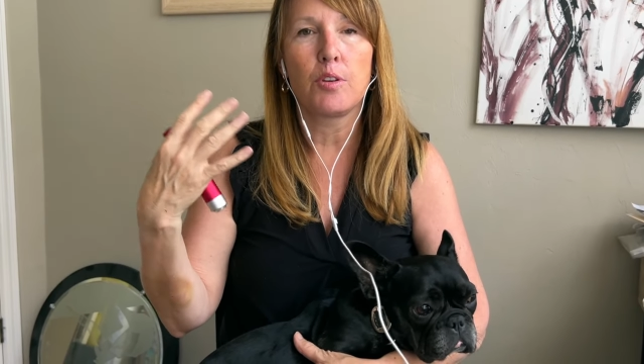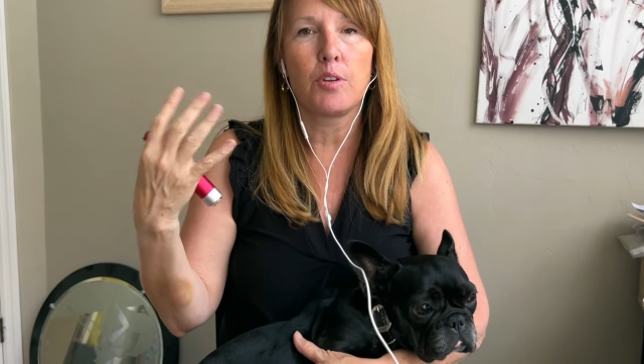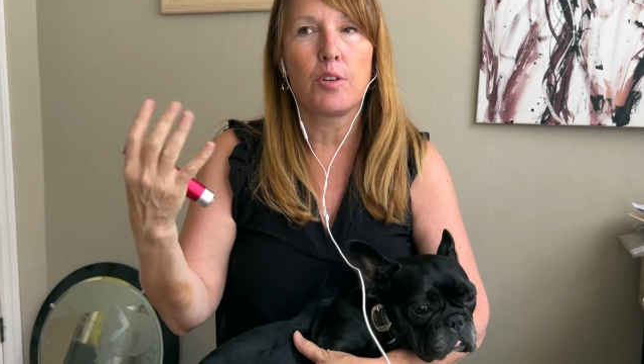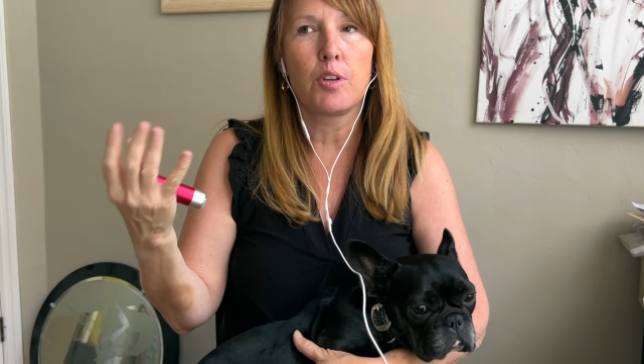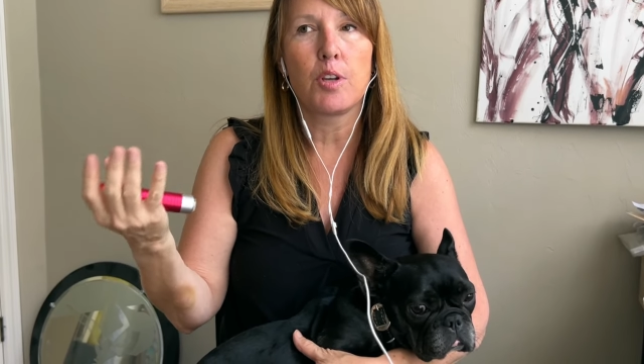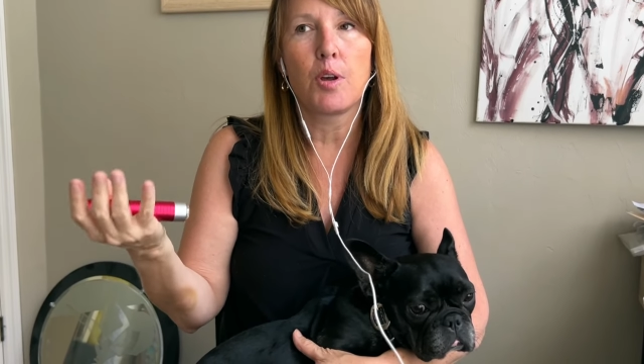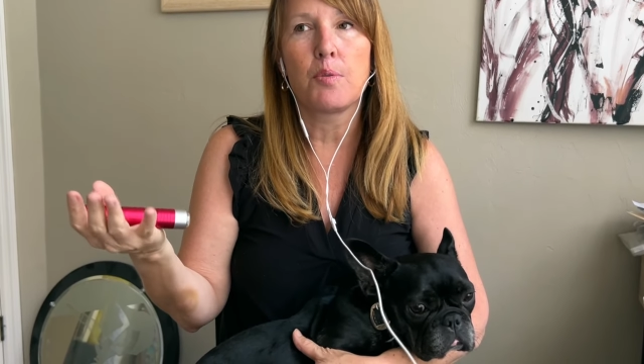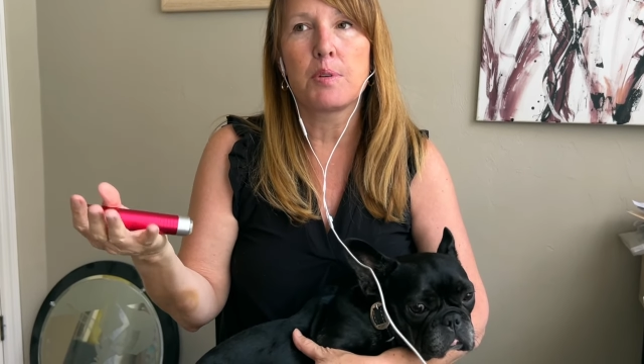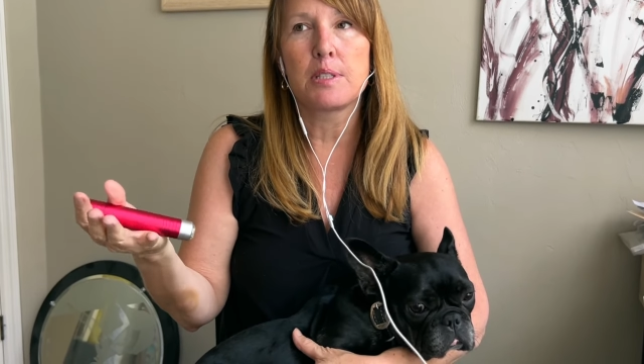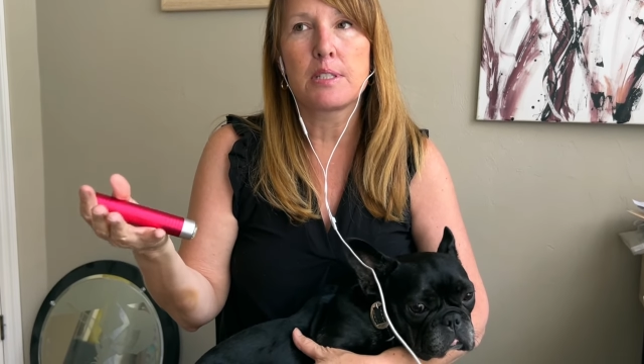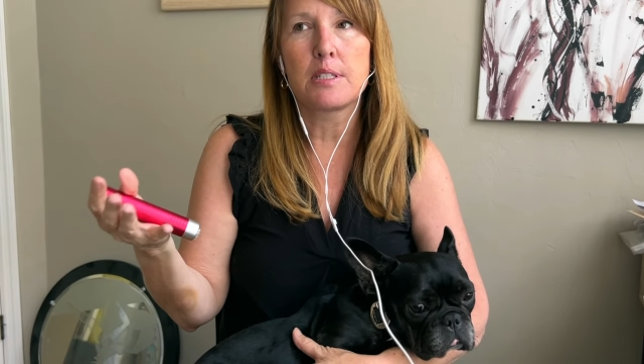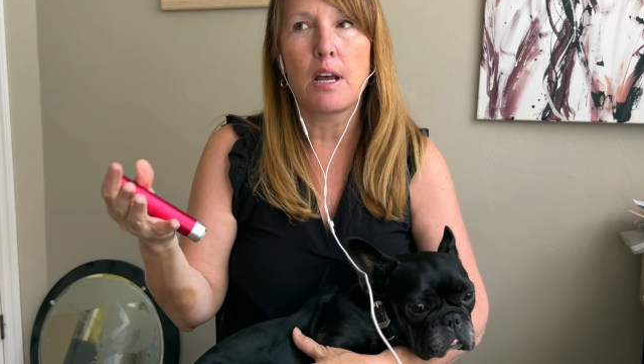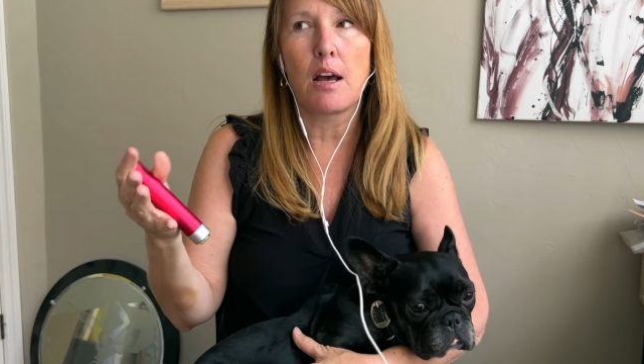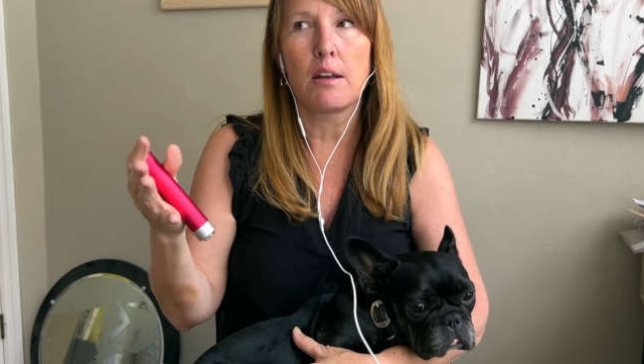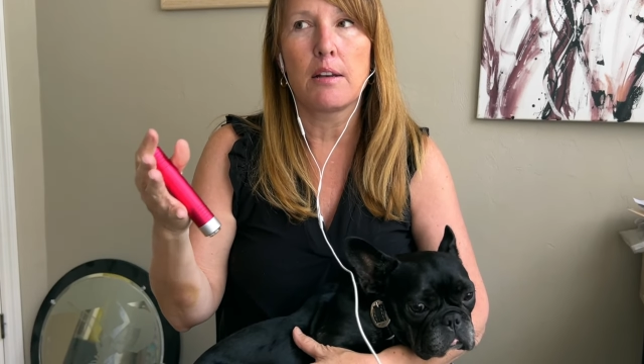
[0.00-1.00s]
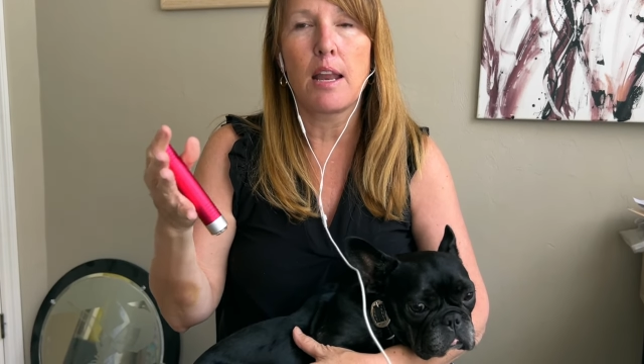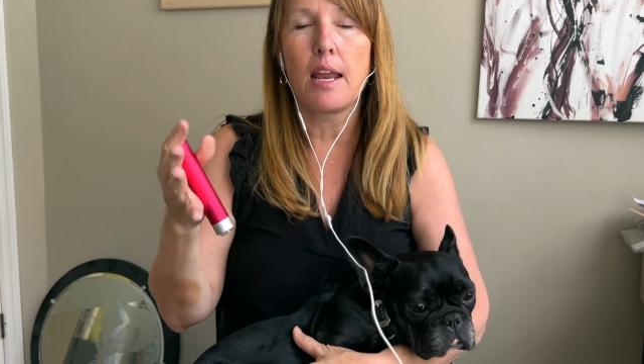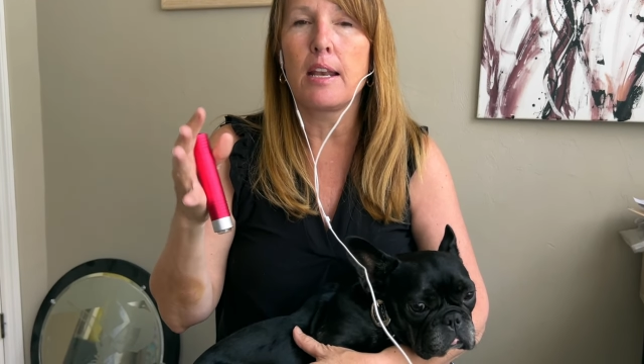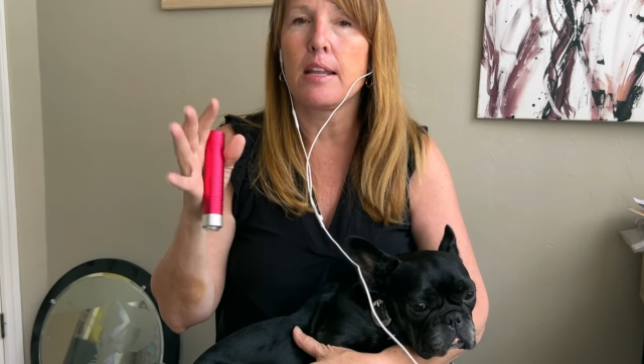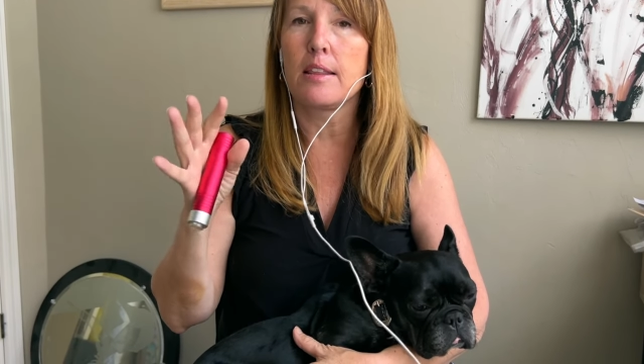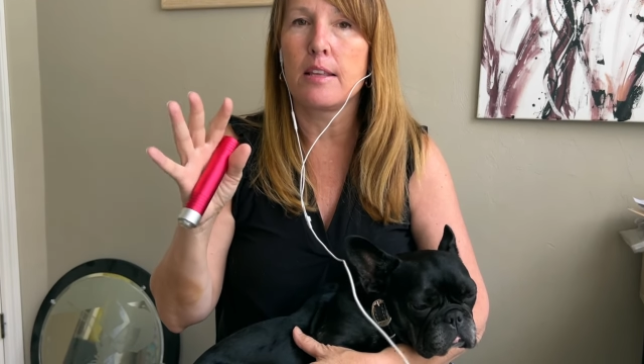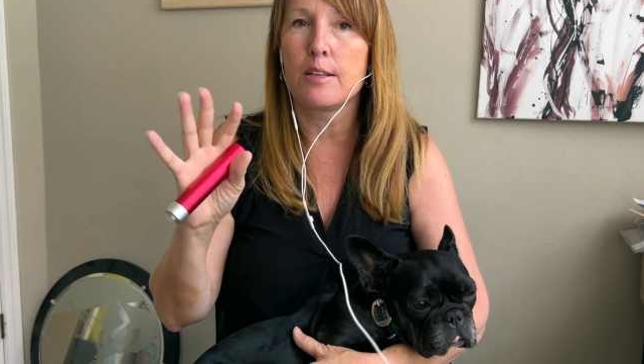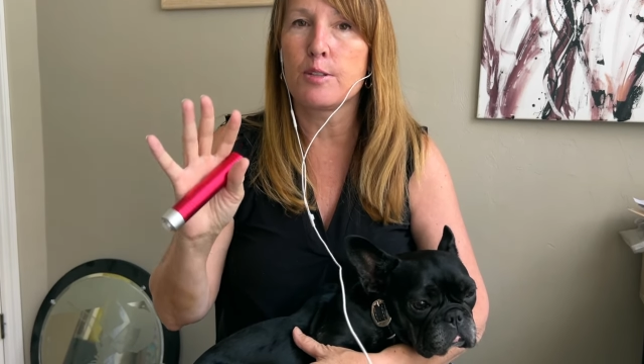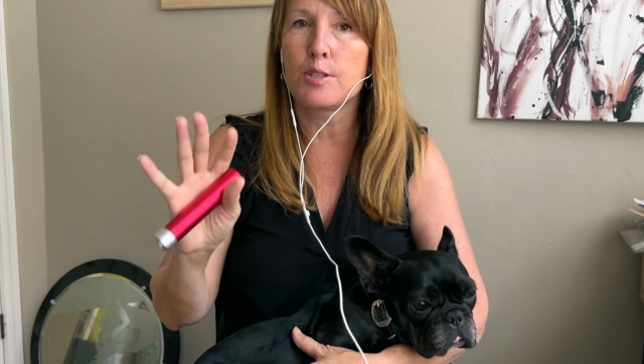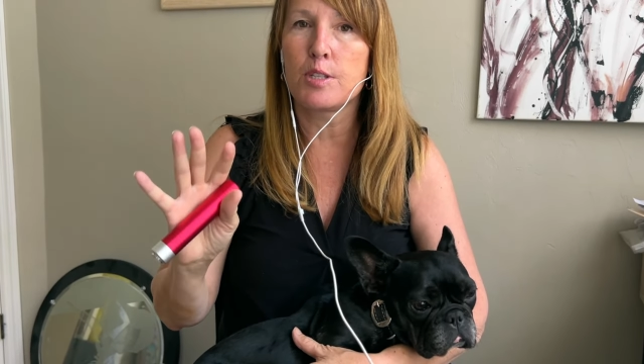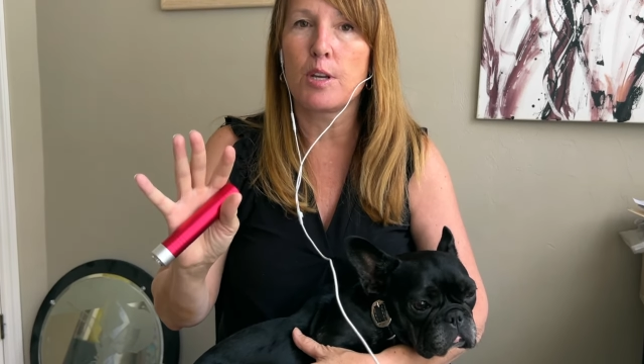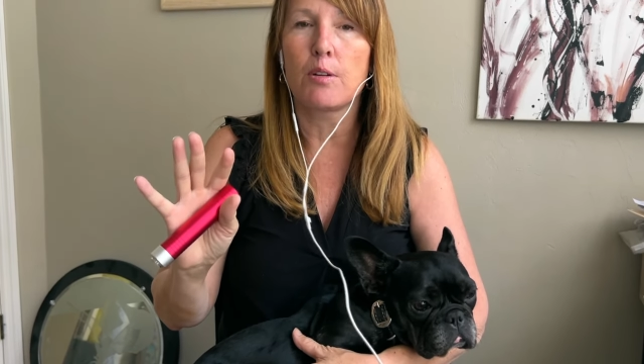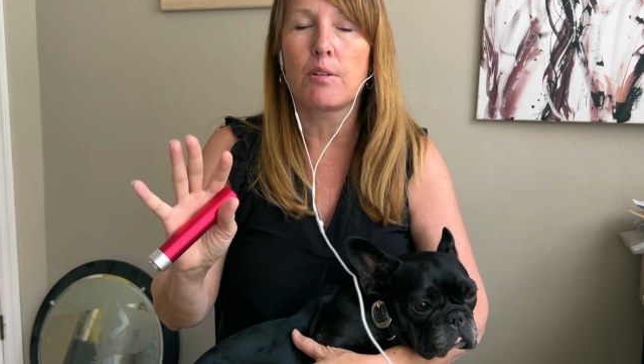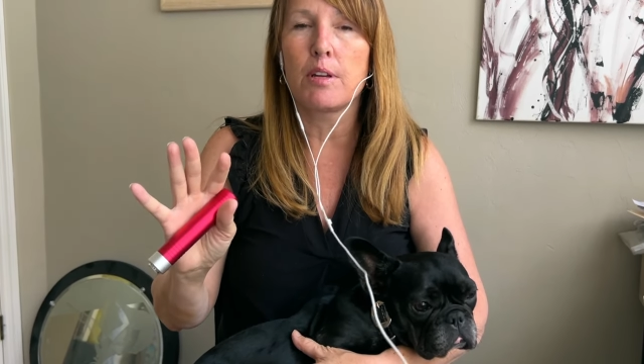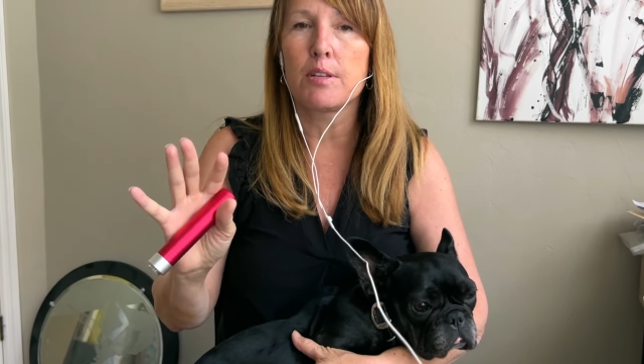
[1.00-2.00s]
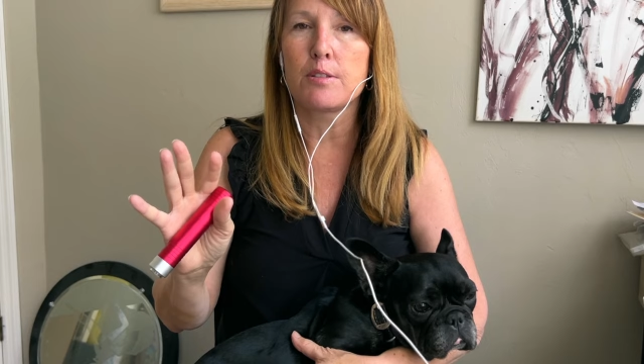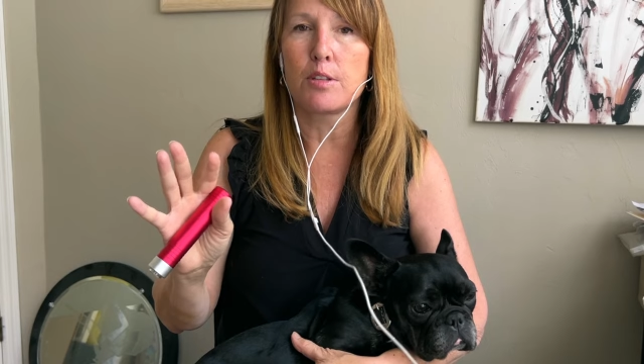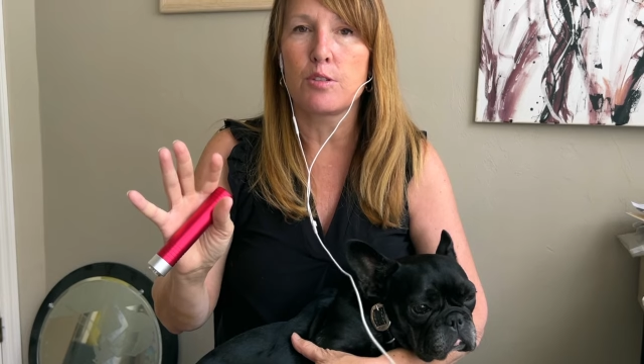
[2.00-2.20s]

you know, it's not anything serious